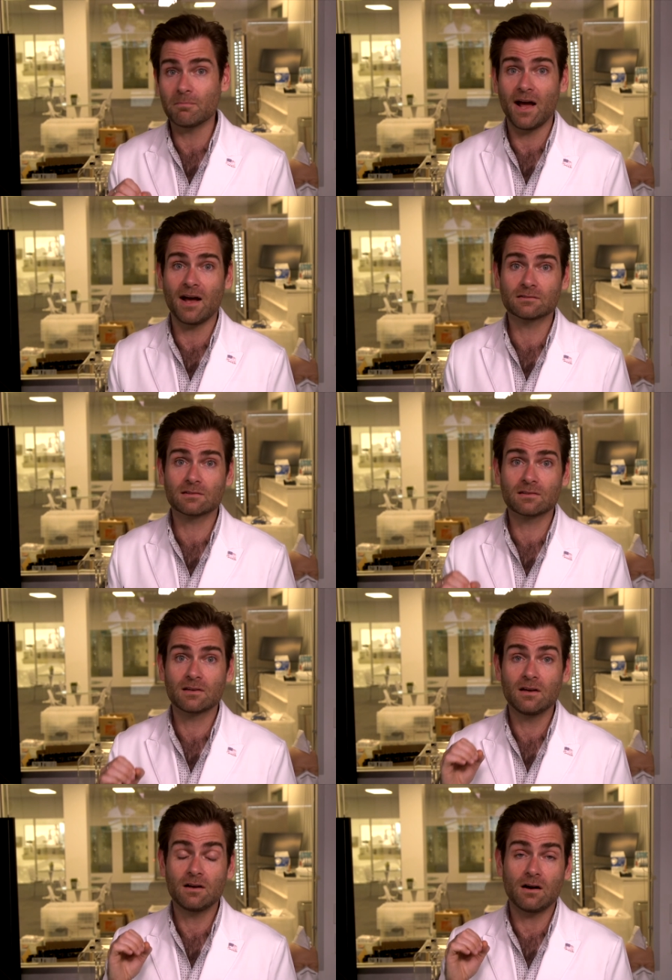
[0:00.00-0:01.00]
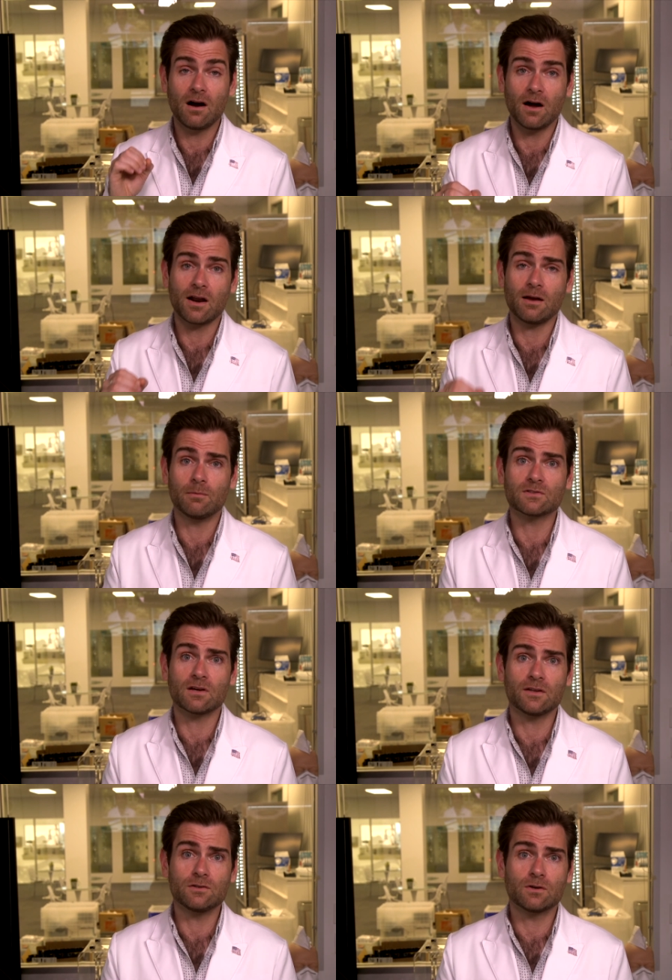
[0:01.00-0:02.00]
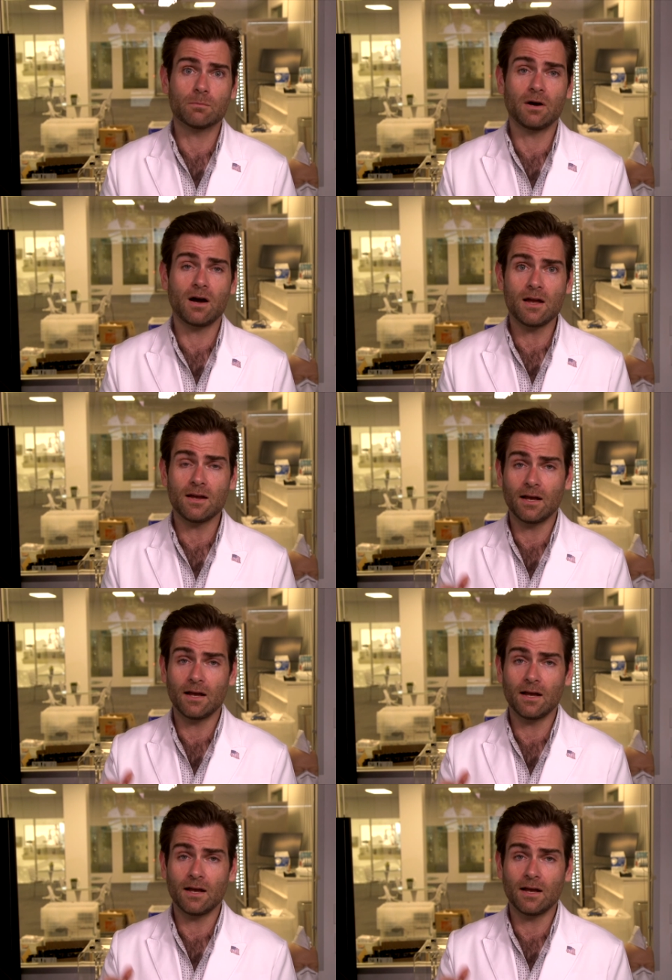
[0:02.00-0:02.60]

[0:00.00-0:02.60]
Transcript: masks on Amazon that you can buy.